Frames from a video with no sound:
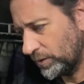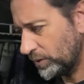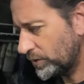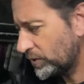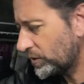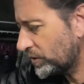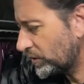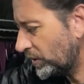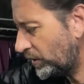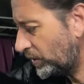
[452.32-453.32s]

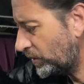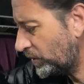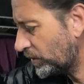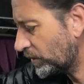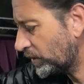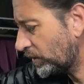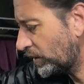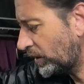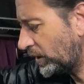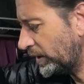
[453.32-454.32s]
So
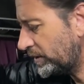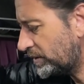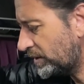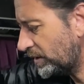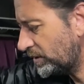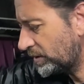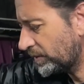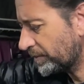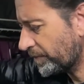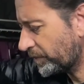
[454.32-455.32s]
I did
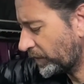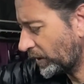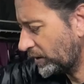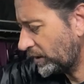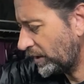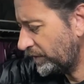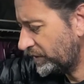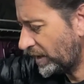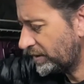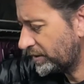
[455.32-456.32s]
kind of
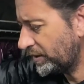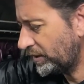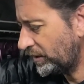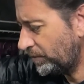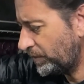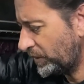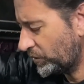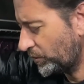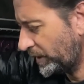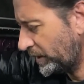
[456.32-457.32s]
taste it in
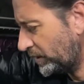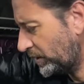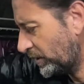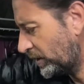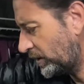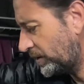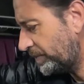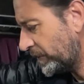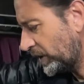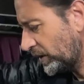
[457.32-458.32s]
between. Um,
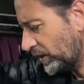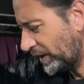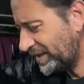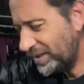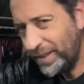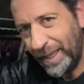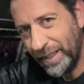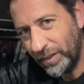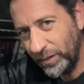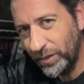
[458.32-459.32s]
I needed to
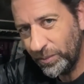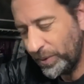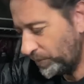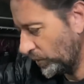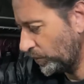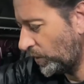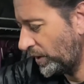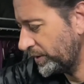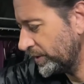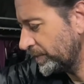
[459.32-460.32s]
add a little bit more
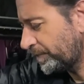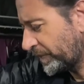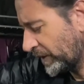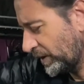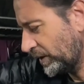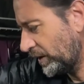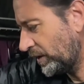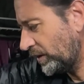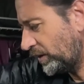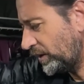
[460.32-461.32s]
water.
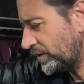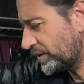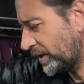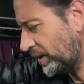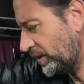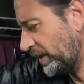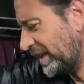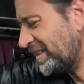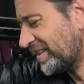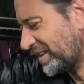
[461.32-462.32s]
These, uh,
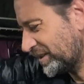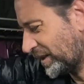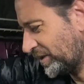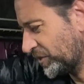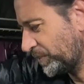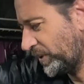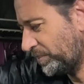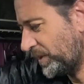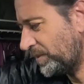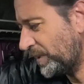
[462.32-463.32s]
anything that's kind of split
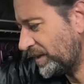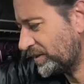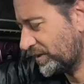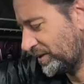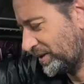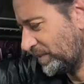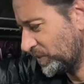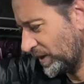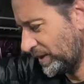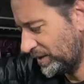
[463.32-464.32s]
pea based
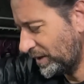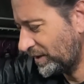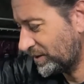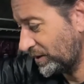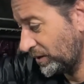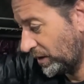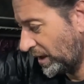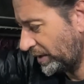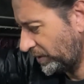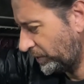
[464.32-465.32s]
seems like it takes a
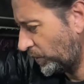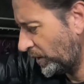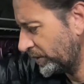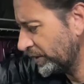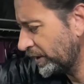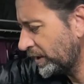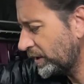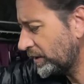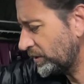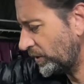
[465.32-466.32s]
lot of water.
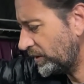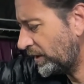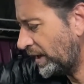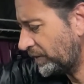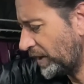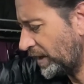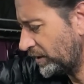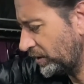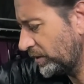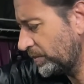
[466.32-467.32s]
So I did have to add
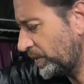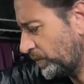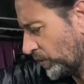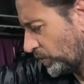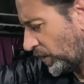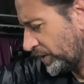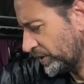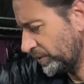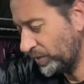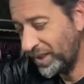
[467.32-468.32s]
a little bit more
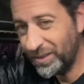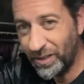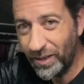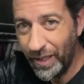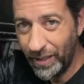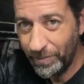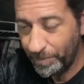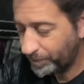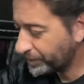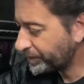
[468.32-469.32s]
water, and when I did that,
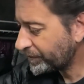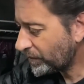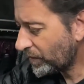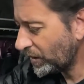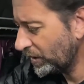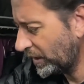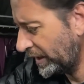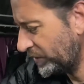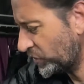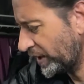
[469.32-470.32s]

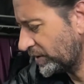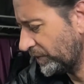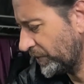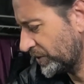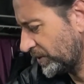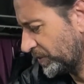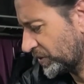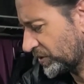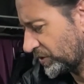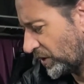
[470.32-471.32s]
I checked it for some
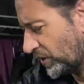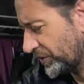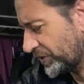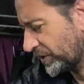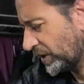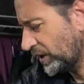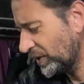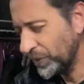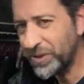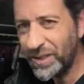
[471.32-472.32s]
salt,
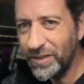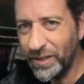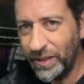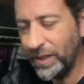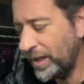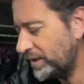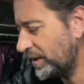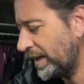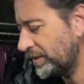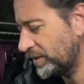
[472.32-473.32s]
for seasoning, and I
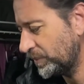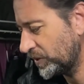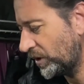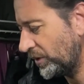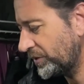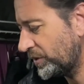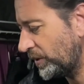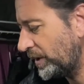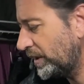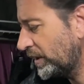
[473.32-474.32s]
did add some salt to it.